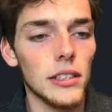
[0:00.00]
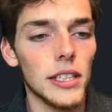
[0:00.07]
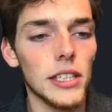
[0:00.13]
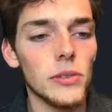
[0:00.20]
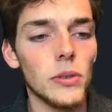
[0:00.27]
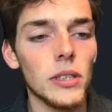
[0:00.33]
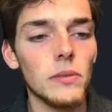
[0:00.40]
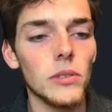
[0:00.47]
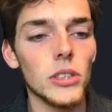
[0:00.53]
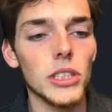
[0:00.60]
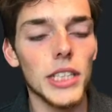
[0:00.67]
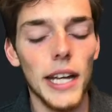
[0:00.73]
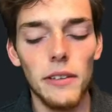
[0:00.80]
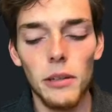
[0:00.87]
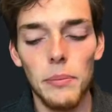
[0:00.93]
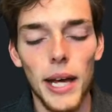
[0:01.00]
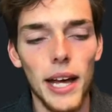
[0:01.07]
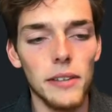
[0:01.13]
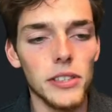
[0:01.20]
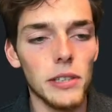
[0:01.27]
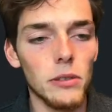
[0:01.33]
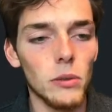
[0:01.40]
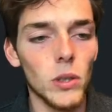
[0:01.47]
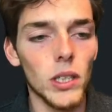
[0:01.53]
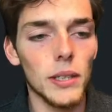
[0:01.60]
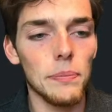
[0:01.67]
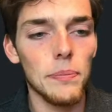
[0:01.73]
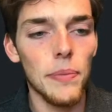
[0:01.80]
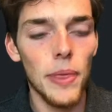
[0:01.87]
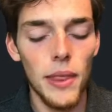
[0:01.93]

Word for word: This one will just have the paths that we want.